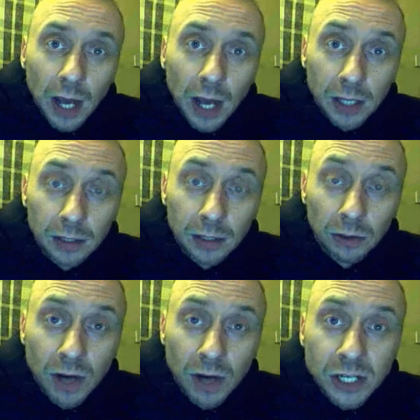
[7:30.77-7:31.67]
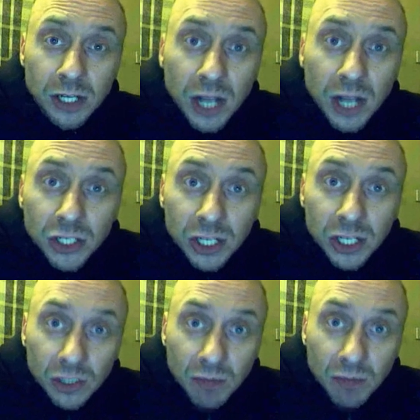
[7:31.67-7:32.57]
and greater
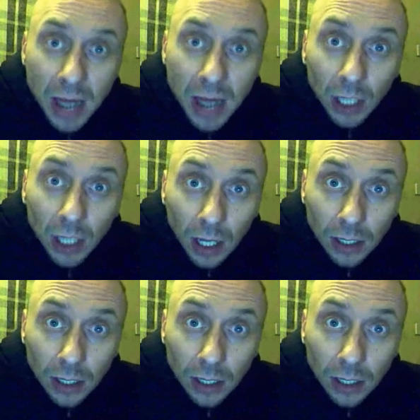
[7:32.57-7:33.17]
densities of metal